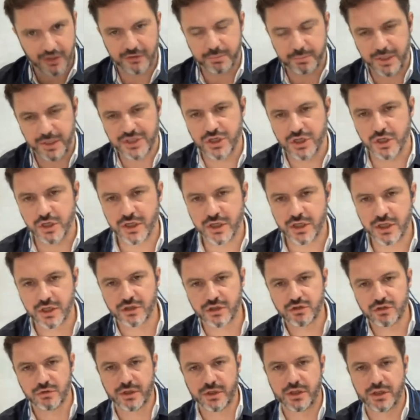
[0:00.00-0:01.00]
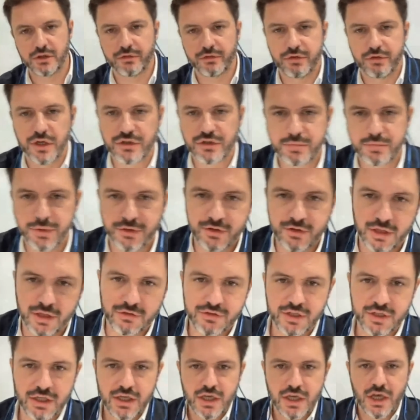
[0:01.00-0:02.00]
especially during the French
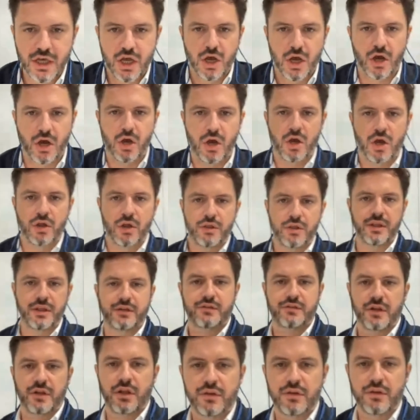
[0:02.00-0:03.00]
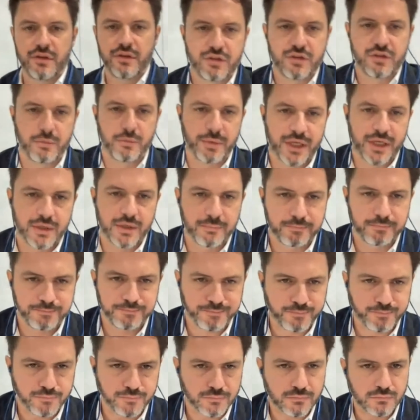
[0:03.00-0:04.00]
presidency, on this topic.
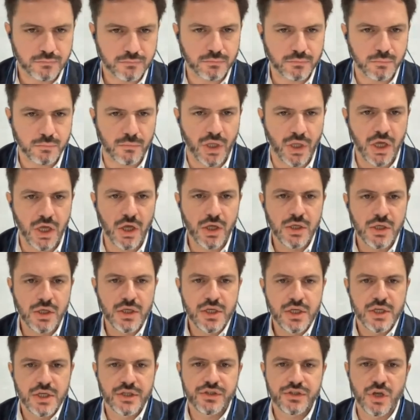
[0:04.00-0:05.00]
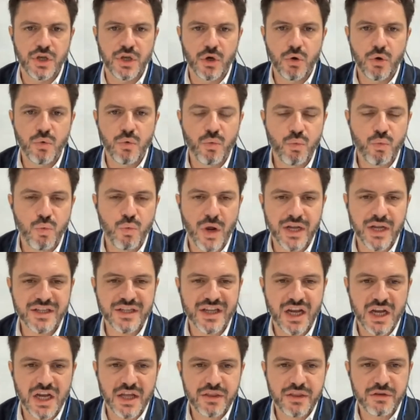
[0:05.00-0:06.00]
So what
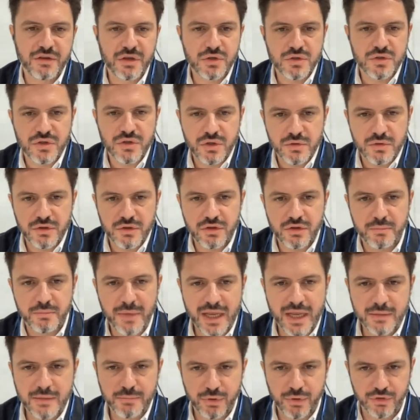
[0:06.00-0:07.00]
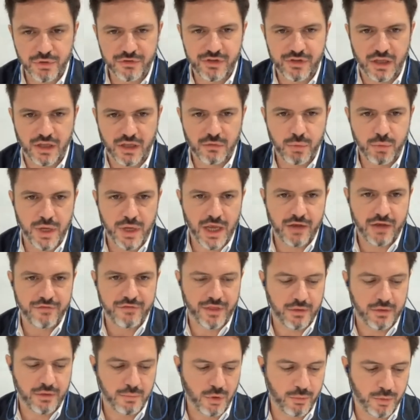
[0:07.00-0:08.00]
are the main points that we have
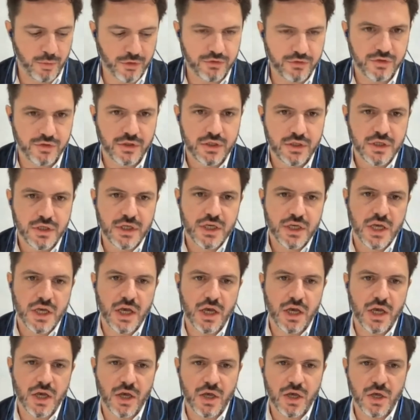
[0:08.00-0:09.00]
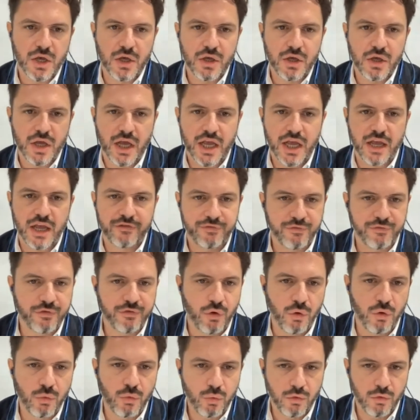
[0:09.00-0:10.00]
at the moment? I have
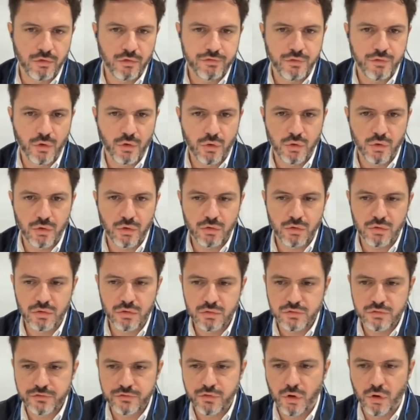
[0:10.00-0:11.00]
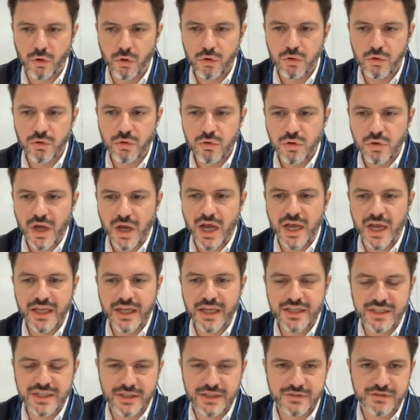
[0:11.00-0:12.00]
four
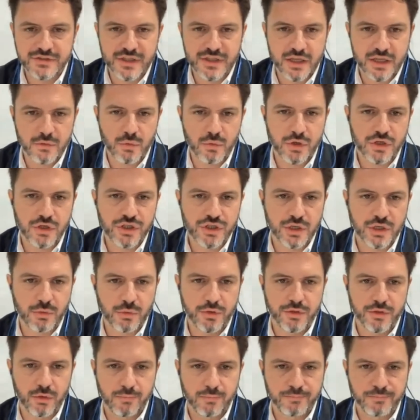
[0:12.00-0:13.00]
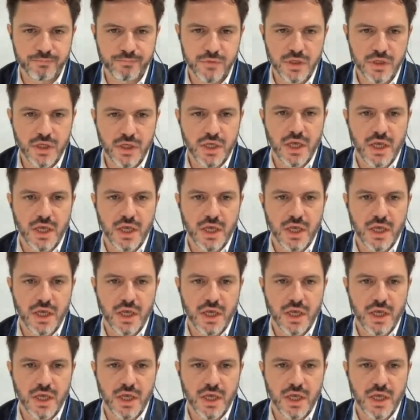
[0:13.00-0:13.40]
ideas that I want to share with you.